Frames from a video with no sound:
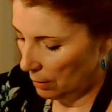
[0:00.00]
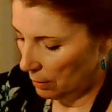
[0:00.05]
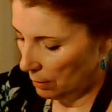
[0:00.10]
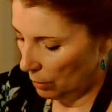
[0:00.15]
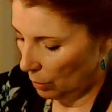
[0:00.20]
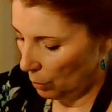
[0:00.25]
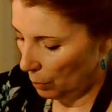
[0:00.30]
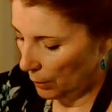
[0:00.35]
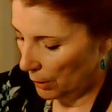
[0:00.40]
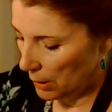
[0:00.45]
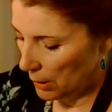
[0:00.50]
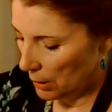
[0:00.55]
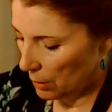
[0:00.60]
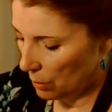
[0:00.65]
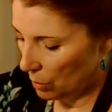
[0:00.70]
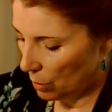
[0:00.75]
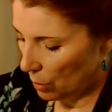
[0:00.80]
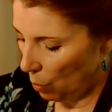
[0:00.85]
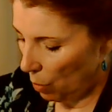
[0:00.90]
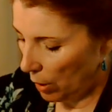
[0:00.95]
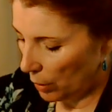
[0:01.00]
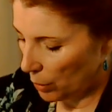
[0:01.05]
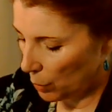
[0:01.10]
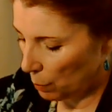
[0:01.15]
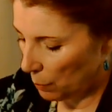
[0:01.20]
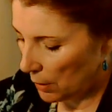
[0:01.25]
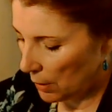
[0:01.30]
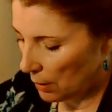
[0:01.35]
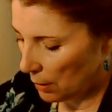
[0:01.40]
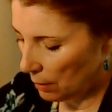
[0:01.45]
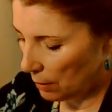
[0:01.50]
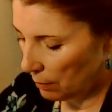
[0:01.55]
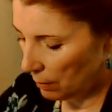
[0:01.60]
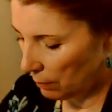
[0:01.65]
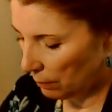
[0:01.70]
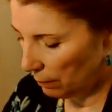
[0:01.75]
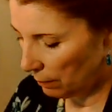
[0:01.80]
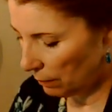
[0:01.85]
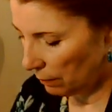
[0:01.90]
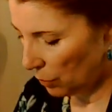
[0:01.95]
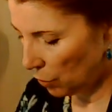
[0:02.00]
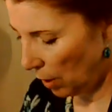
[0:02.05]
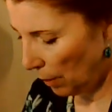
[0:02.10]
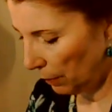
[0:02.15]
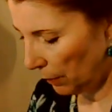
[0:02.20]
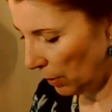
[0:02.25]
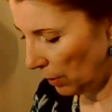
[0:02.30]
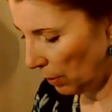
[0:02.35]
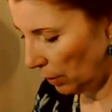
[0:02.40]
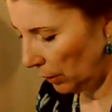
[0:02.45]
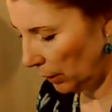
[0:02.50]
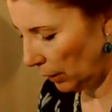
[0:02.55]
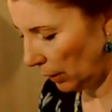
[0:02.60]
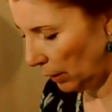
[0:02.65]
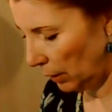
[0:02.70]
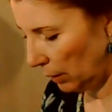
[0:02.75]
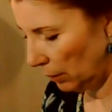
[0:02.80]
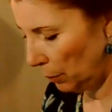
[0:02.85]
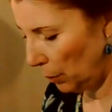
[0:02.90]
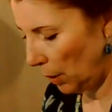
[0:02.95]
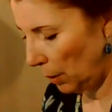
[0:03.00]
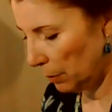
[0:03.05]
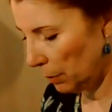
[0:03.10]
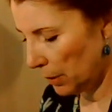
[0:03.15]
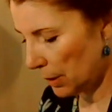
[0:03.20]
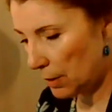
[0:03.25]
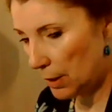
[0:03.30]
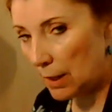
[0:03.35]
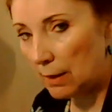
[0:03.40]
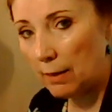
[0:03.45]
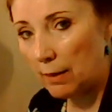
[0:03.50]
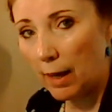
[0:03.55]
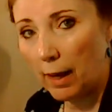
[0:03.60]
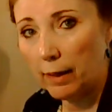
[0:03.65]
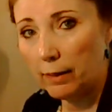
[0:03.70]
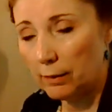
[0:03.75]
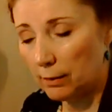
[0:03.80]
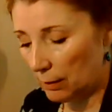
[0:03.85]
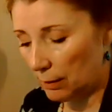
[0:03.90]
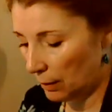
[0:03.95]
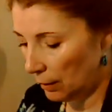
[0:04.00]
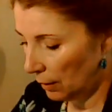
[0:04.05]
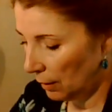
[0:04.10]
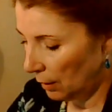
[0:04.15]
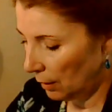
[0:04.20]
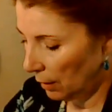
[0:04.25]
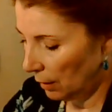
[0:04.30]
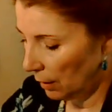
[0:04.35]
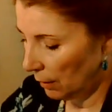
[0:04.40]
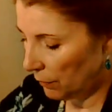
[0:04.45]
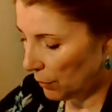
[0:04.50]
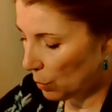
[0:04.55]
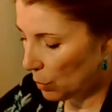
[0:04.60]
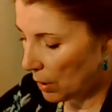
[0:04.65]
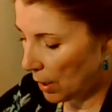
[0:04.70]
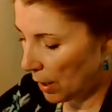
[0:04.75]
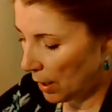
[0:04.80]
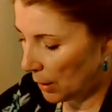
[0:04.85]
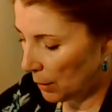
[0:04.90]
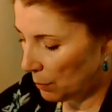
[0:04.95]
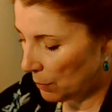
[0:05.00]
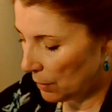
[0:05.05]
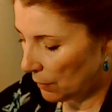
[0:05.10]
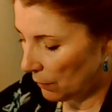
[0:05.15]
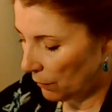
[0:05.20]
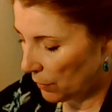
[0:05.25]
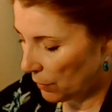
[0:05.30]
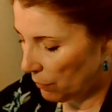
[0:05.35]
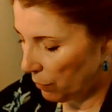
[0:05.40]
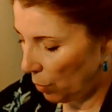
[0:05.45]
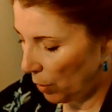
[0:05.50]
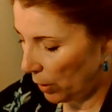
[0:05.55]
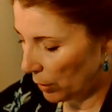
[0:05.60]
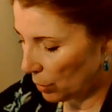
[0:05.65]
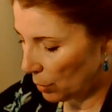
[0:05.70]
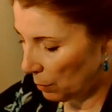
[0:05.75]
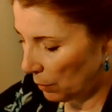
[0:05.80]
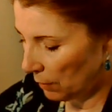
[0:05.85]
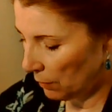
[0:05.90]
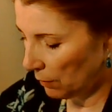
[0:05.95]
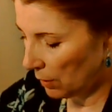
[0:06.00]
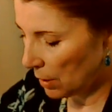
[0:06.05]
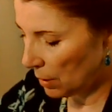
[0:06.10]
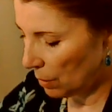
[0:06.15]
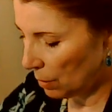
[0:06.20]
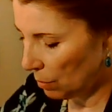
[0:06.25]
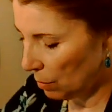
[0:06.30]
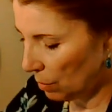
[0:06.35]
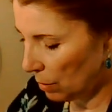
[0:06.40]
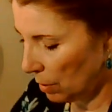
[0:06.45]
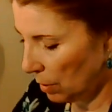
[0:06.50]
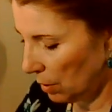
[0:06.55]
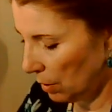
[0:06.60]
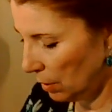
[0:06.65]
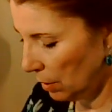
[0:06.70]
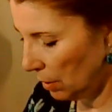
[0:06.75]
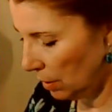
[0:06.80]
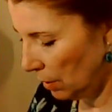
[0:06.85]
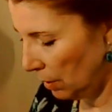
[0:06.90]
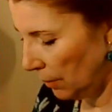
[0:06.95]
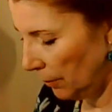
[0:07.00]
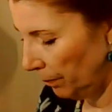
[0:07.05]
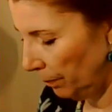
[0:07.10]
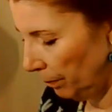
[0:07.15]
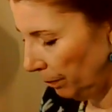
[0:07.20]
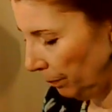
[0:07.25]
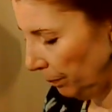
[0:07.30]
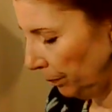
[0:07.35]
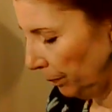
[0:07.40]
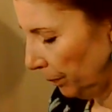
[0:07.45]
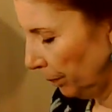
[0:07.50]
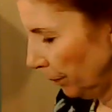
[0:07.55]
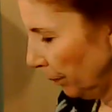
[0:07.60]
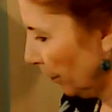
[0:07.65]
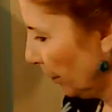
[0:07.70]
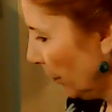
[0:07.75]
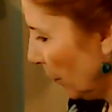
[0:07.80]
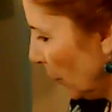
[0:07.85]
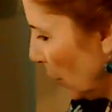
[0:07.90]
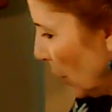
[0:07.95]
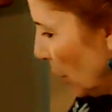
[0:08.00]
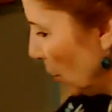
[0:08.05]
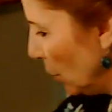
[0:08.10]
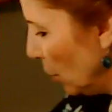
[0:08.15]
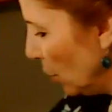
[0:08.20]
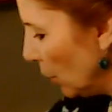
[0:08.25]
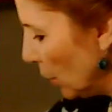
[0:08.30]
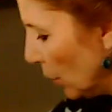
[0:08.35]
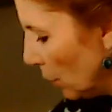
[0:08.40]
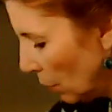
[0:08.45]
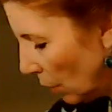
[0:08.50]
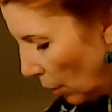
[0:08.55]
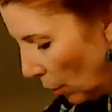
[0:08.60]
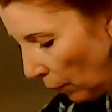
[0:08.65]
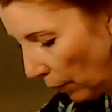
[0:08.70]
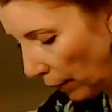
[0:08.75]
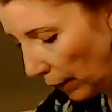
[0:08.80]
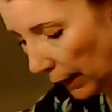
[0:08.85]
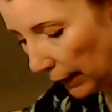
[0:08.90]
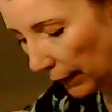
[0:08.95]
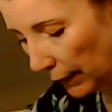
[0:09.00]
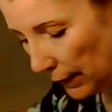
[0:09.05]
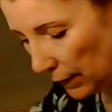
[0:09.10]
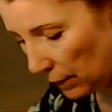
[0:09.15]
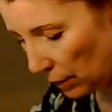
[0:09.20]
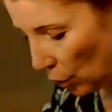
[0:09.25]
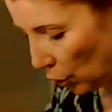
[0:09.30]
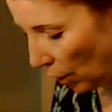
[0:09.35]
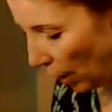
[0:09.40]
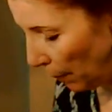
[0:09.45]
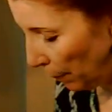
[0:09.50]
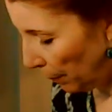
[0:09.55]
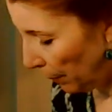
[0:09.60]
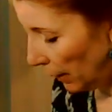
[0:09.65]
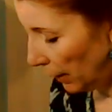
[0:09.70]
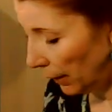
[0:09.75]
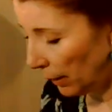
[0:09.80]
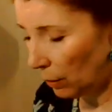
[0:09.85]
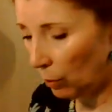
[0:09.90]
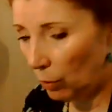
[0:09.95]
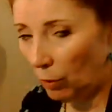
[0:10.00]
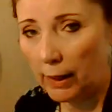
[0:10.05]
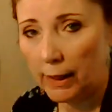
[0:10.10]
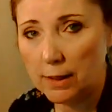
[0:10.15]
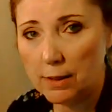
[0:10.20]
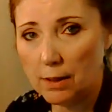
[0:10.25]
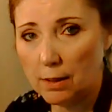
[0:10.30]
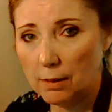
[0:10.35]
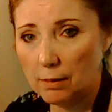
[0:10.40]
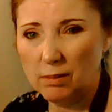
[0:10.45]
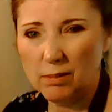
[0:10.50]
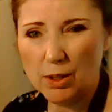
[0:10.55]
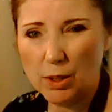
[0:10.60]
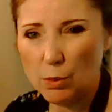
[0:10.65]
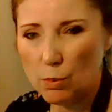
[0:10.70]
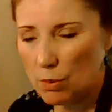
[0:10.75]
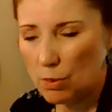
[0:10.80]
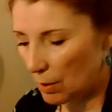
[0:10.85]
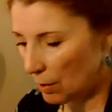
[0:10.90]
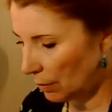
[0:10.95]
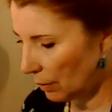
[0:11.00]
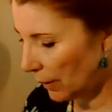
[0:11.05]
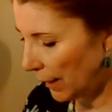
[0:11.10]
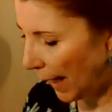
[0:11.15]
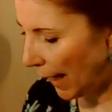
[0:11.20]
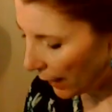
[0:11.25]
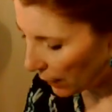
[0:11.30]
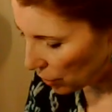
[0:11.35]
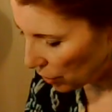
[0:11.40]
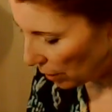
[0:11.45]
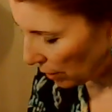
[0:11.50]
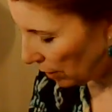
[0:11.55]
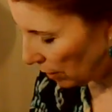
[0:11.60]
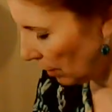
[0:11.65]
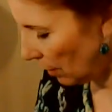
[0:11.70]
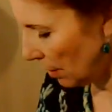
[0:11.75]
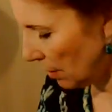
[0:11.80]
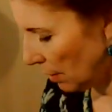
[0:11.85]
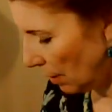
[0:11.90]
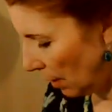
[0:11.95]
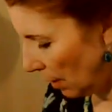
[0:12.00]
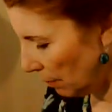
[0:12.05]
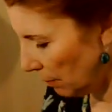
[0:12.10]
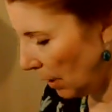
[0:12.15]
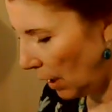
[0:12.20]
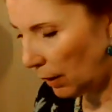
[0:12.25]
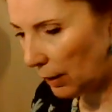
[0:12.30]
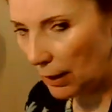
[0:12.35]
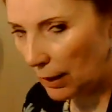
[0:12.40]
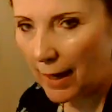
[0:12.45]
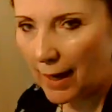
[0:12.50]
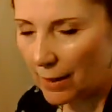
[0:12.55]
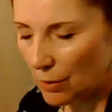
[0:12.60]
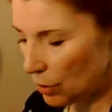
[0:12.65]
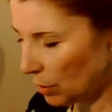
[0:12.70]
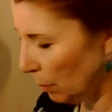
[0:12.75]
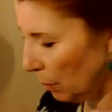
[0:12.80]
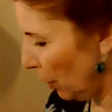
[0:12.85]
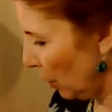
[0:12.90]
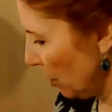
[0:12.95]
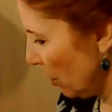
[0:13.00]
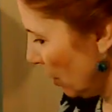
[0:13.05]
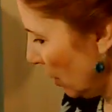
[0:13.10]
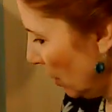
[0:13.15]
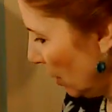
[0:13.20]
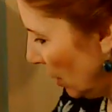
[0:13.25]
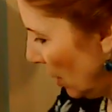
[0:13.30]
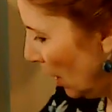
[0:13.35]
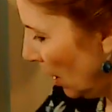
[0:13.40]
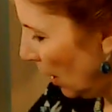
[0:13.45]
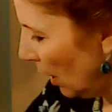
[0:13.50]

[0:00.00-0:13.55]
Nobody needs to watch me chop garlic. Probably seen that a few times if you've watched my videos. You do, you know that I like to chop it. I don't like to use a gadget because I'm not a gadget person.